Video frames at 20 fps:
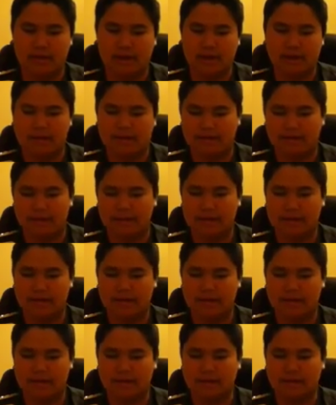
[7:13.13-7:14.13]
I find
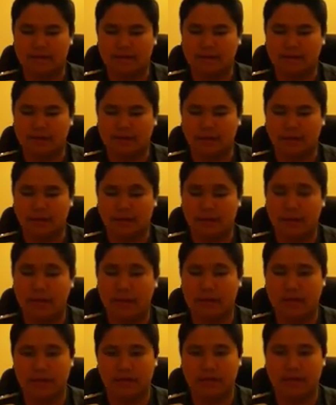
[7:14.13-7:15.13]
it
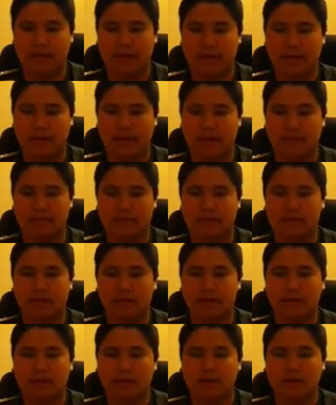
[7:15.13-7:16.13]
better that they have
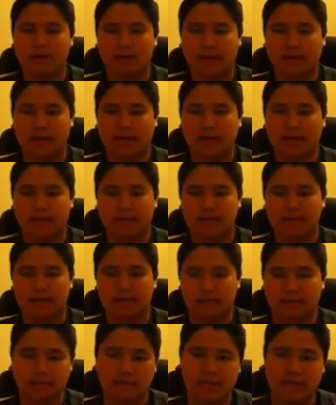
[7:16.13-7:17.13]
Kane and
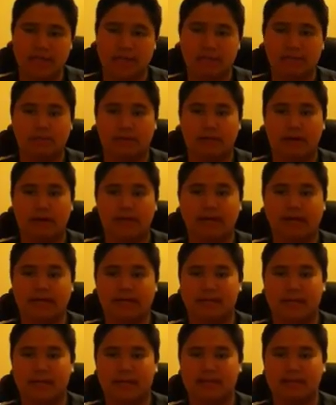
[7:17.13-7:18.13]
Daniel Bryan as
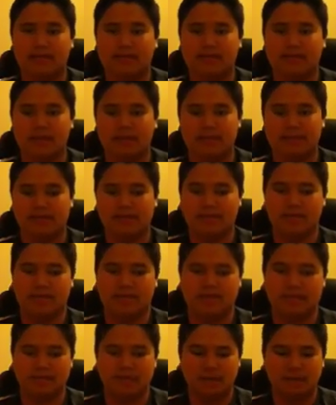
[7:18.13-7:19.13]
tag team champions
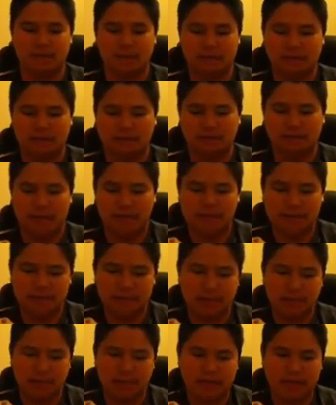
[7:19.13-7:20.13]
because it's finally
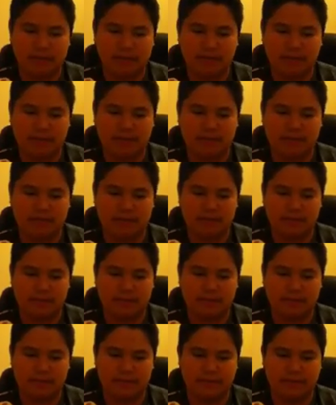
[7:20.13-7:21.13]
bringing back the
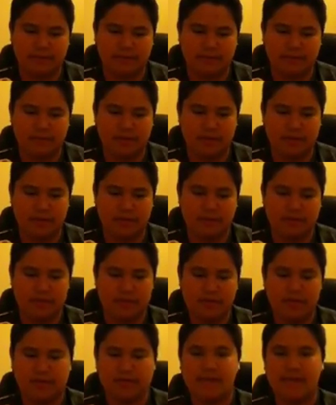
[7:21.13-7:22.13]
feud of
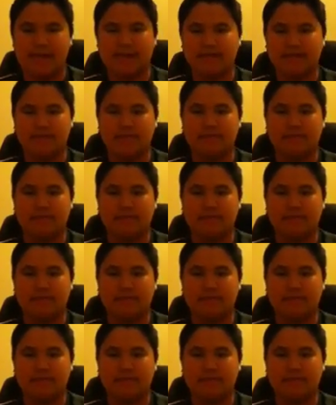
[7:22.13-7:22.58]
tag team